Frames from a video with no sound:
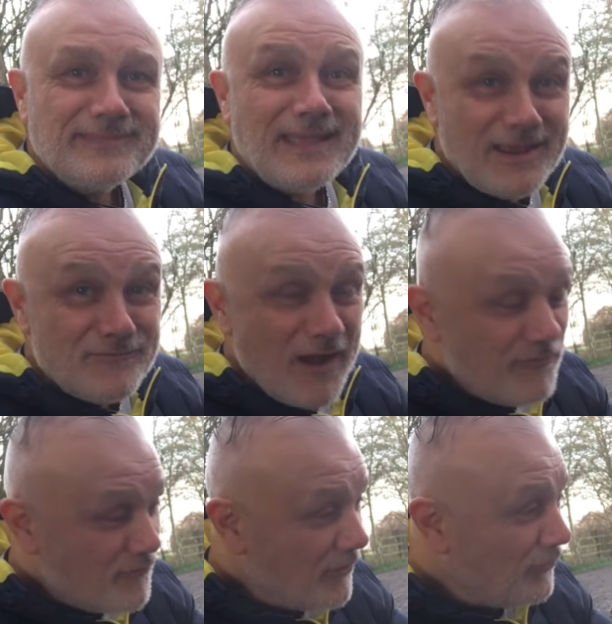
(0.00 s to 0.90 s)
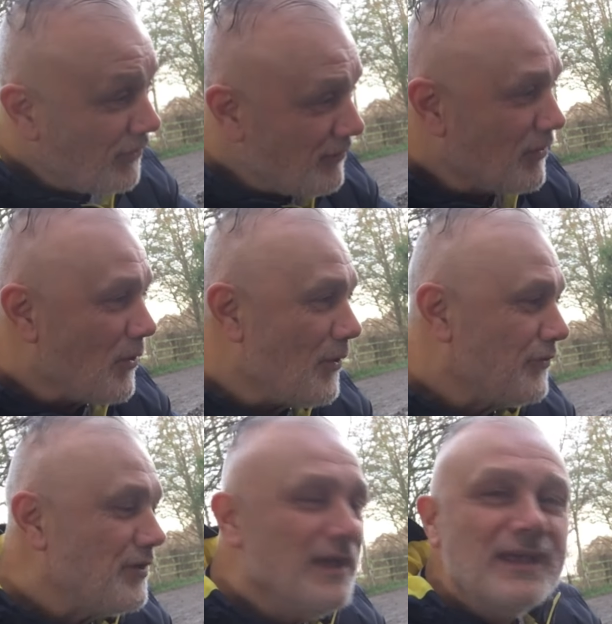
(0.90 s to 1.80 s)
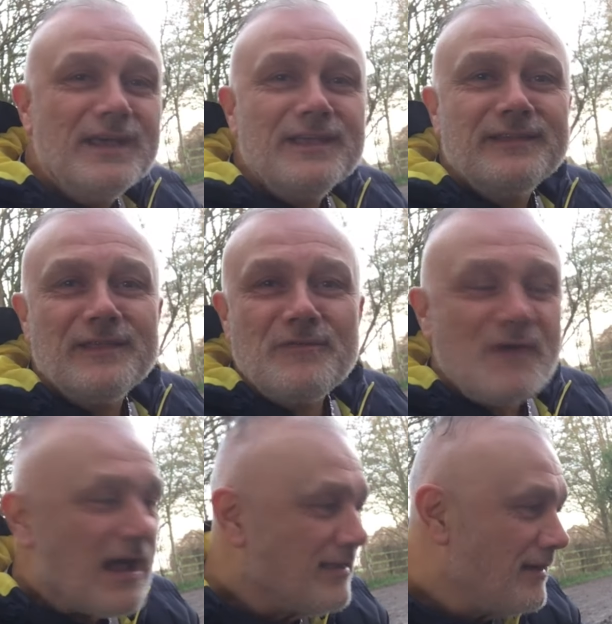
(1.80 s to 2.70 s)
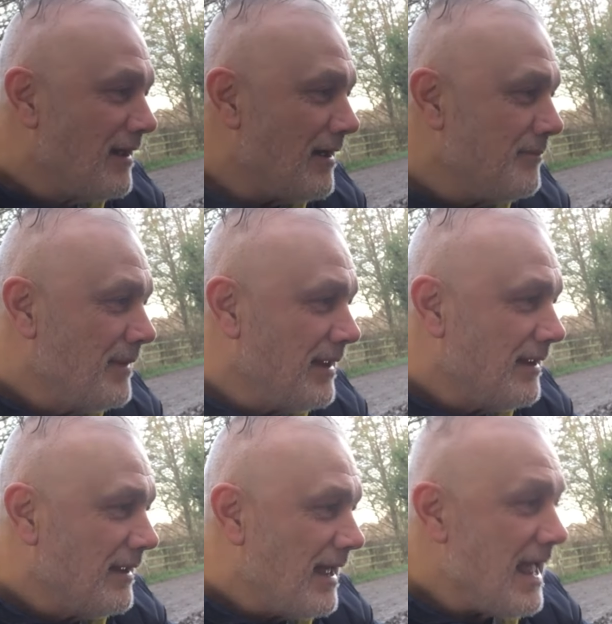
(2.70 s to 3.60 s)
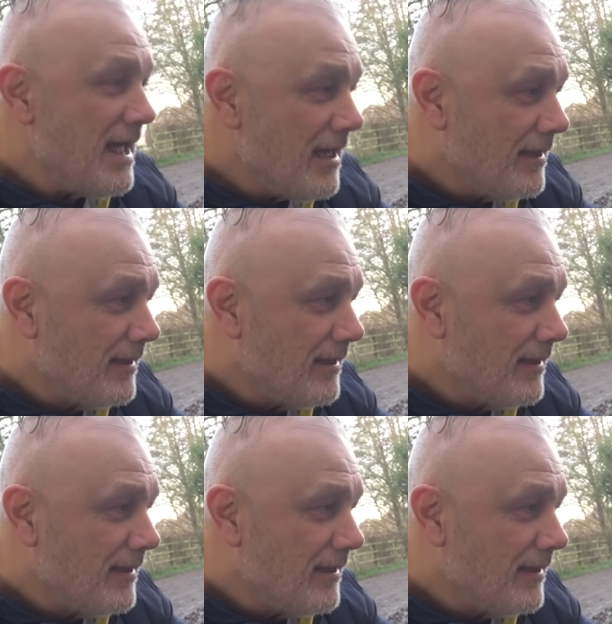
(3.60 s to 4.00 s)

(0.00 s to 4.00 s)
In reference, of course, to the fact that I'm here